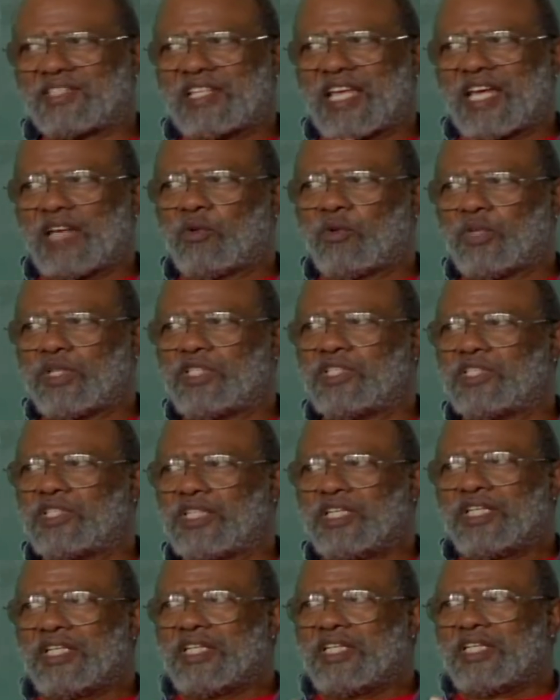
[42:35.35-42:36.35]
language
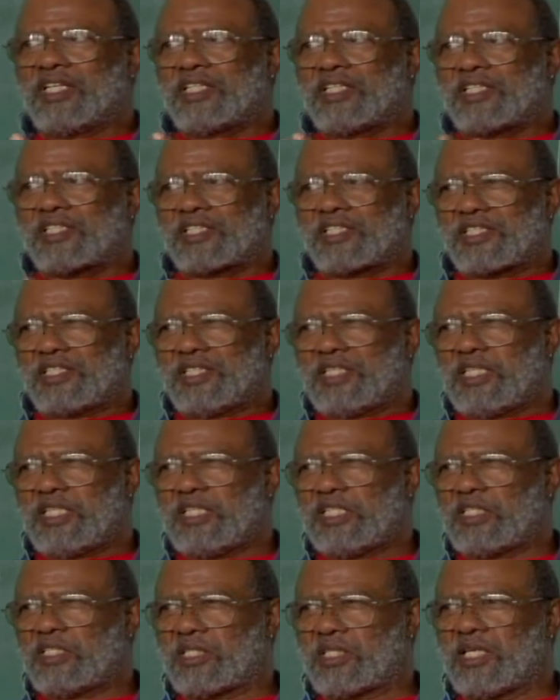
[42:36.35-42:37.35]

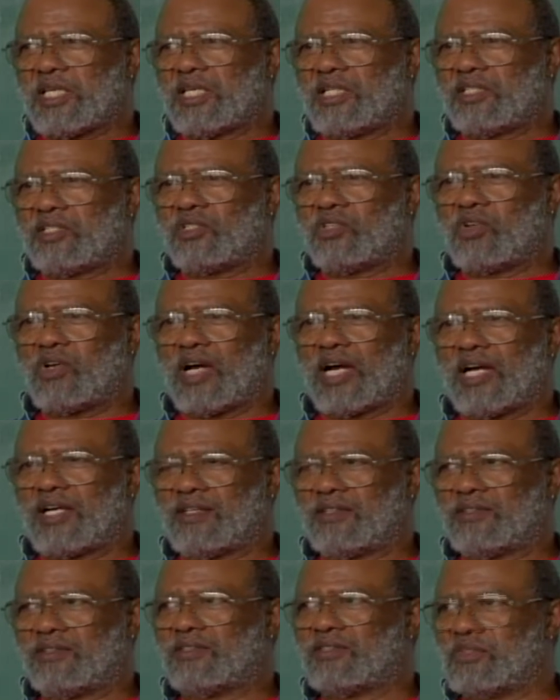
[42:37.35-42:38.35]
sneaks into
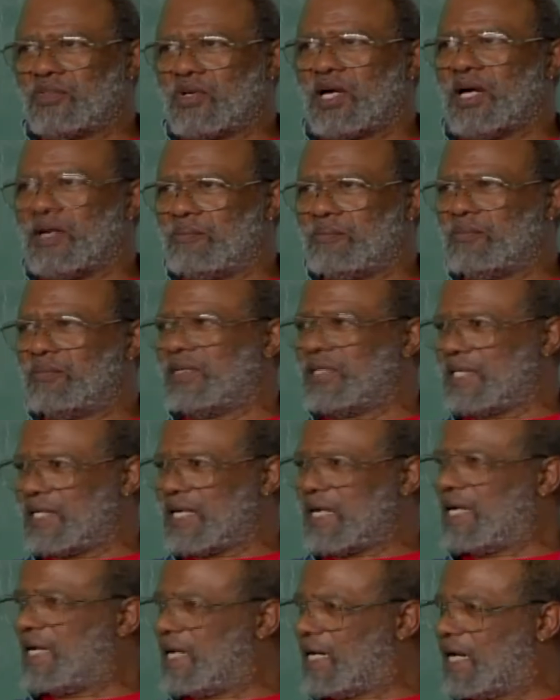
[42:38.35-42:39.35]
our
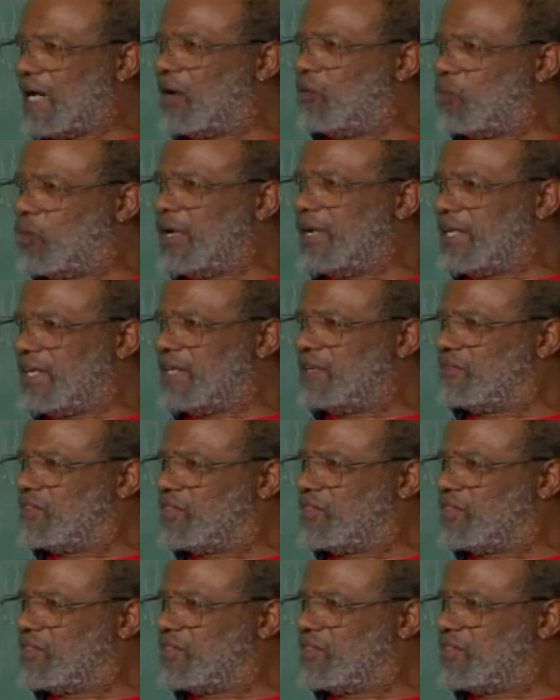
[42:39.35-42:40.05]
way of